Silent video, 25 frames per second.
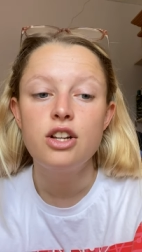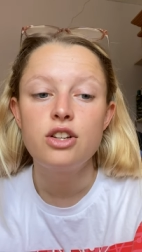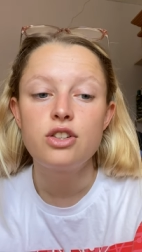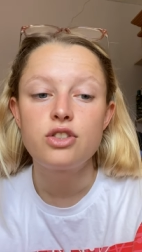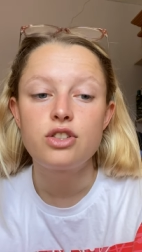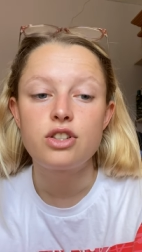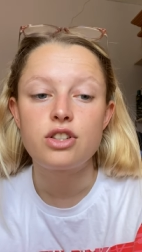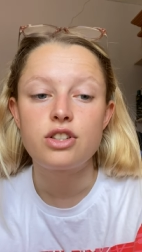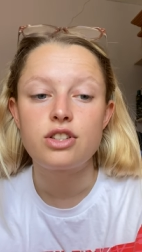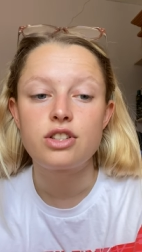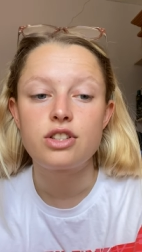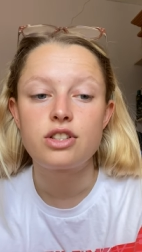
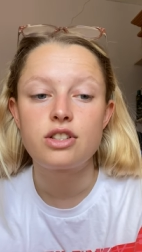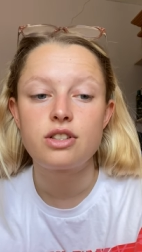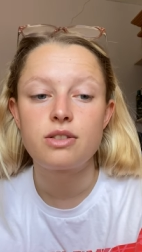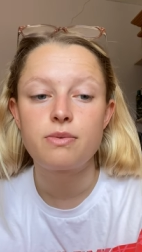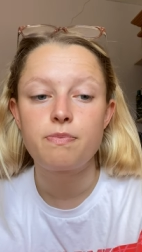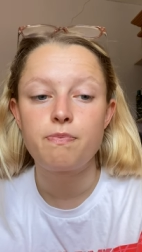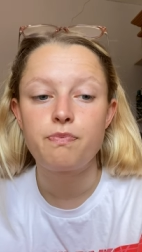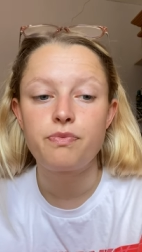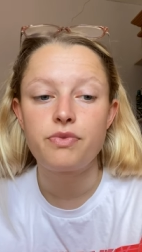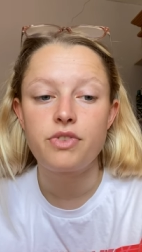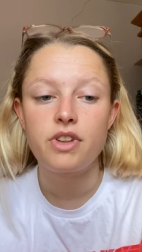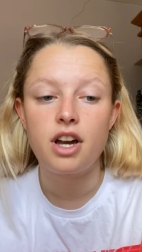just
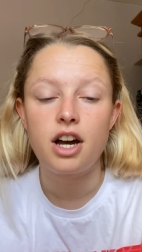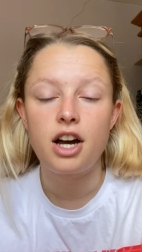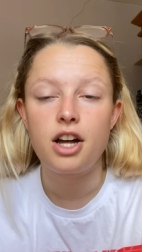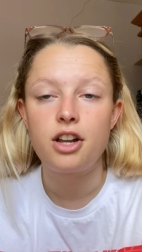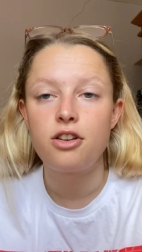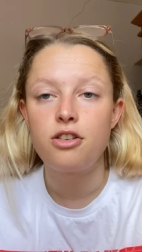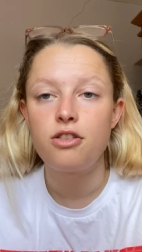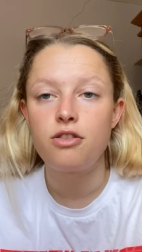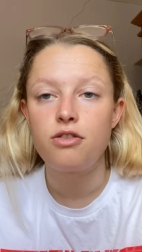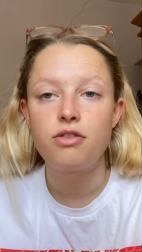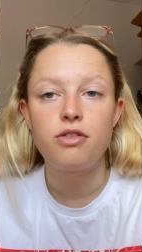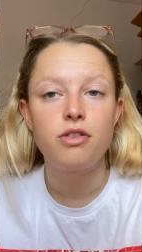
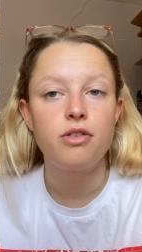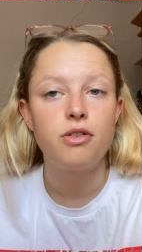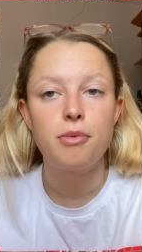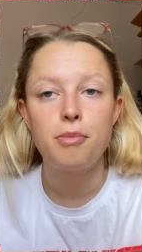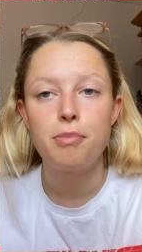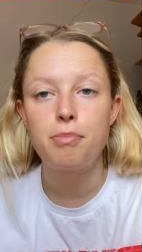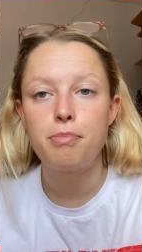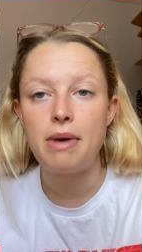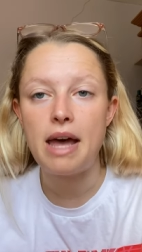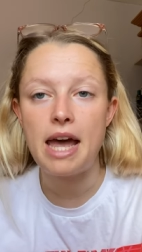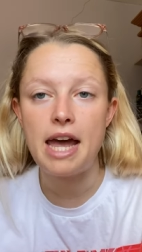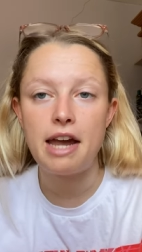kind of
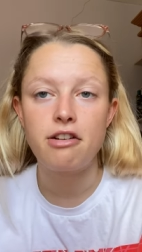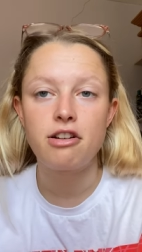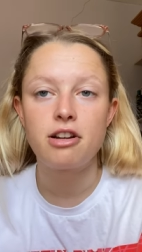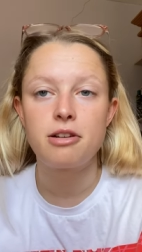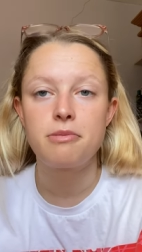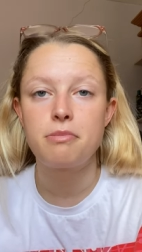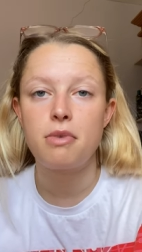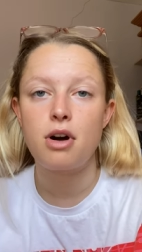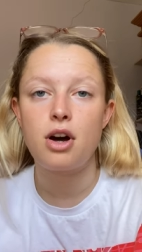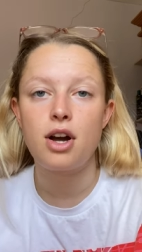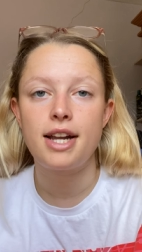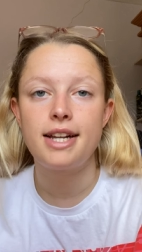bear in
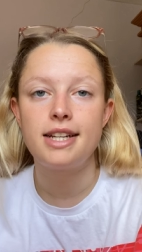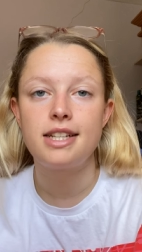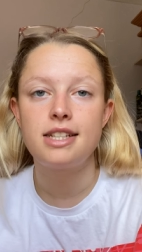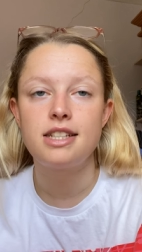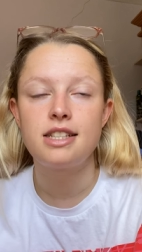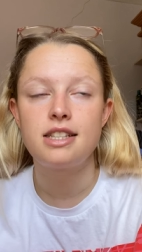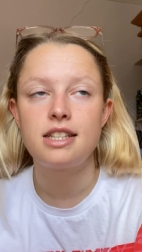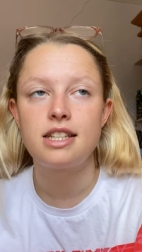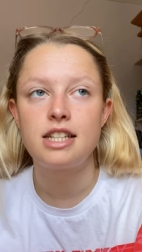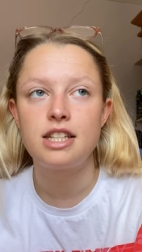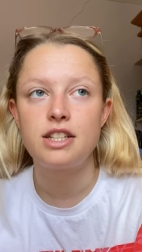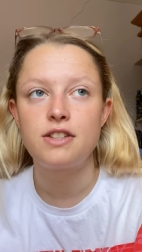mind
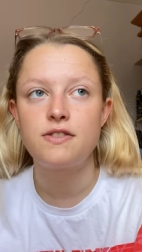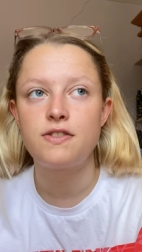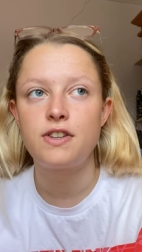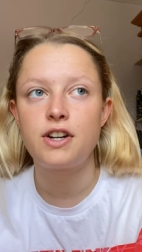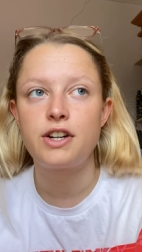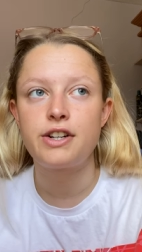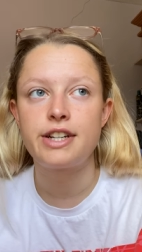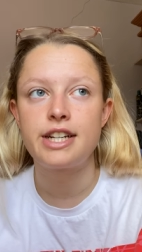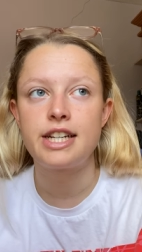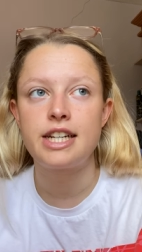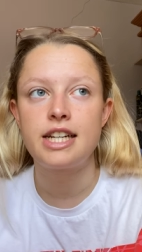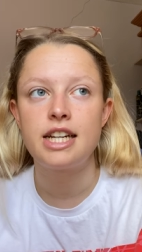that it's
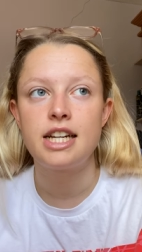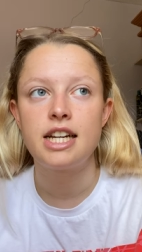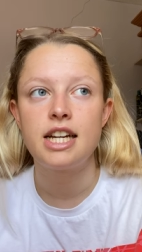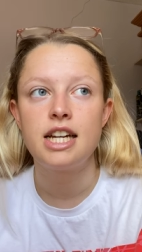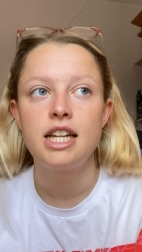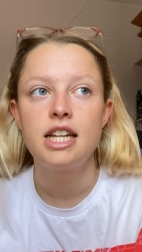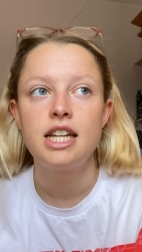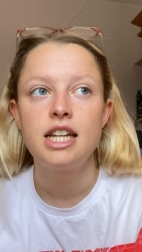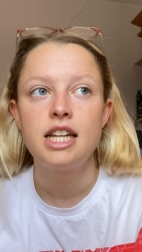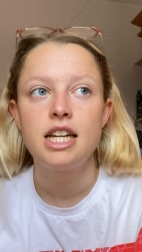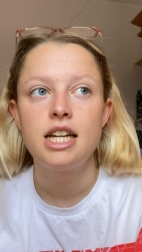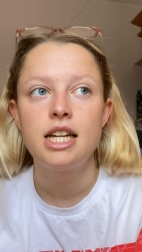very
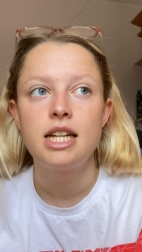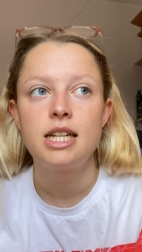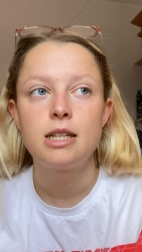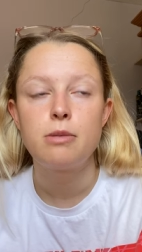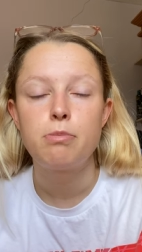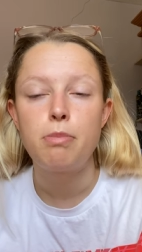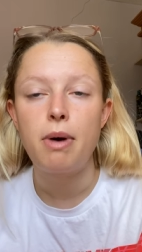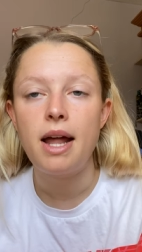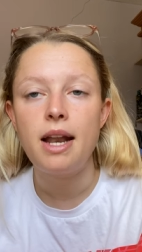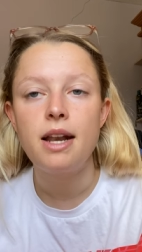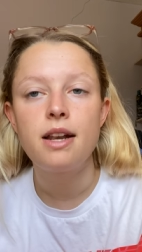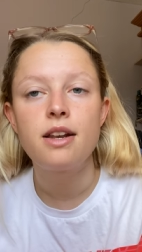
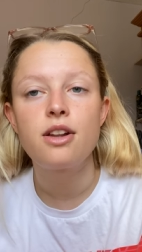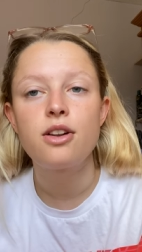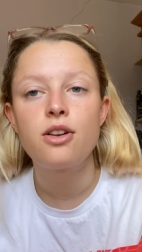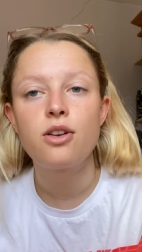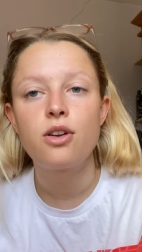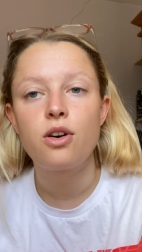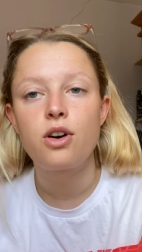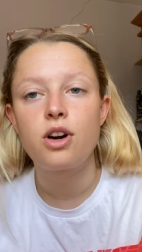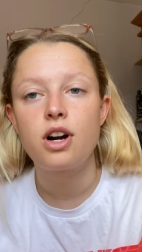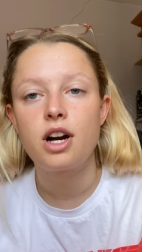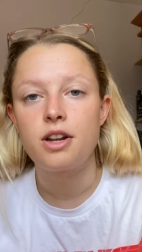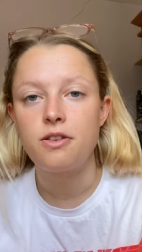dependent
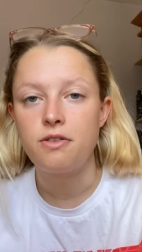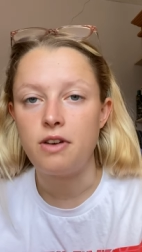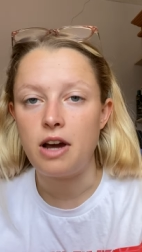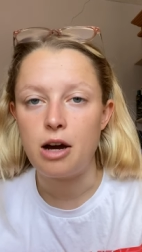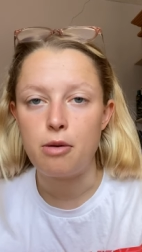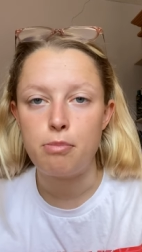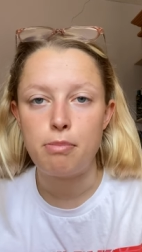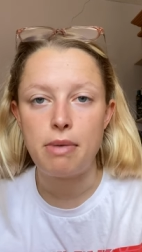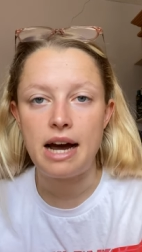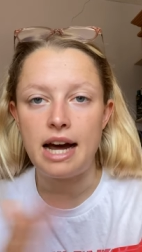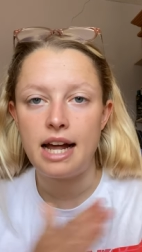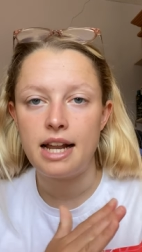on kind of how
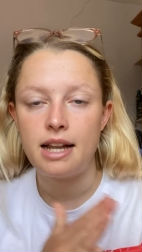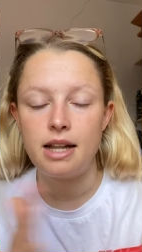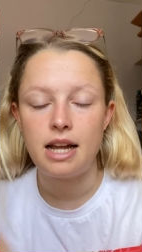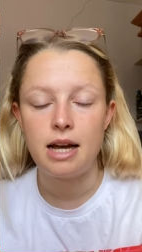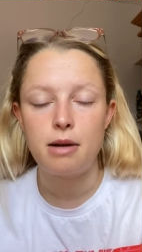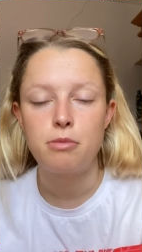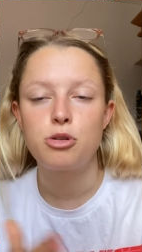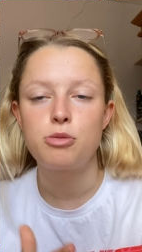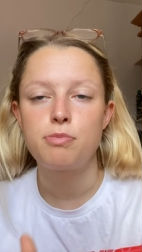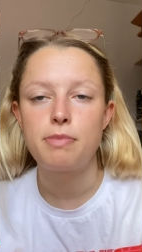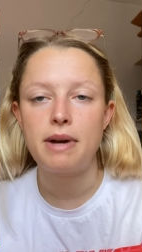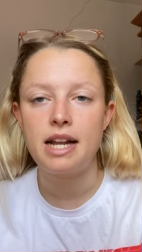how
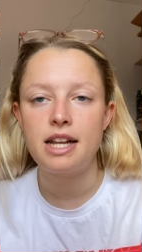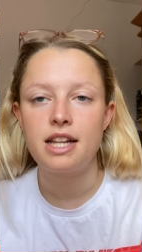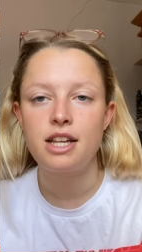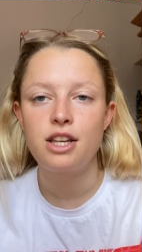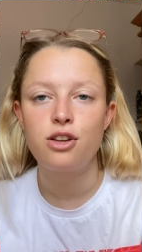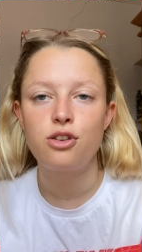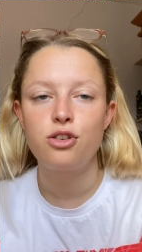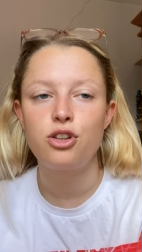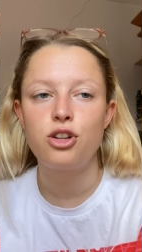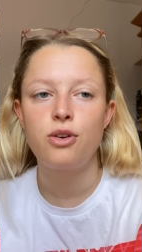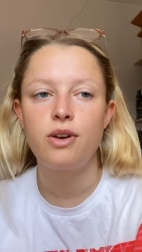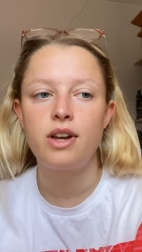much panning
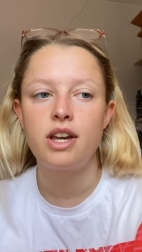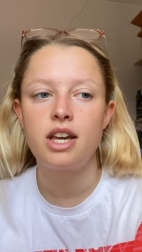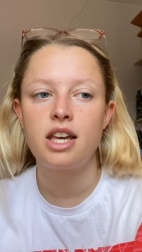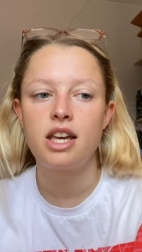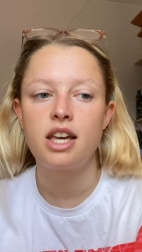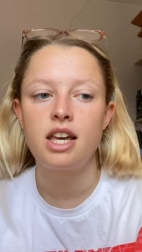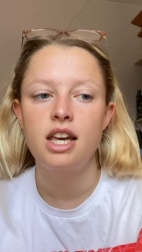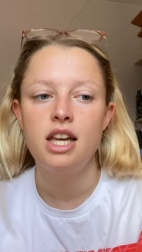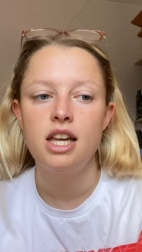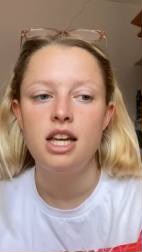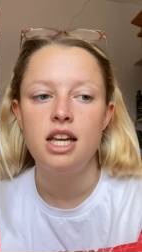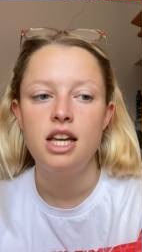you're doing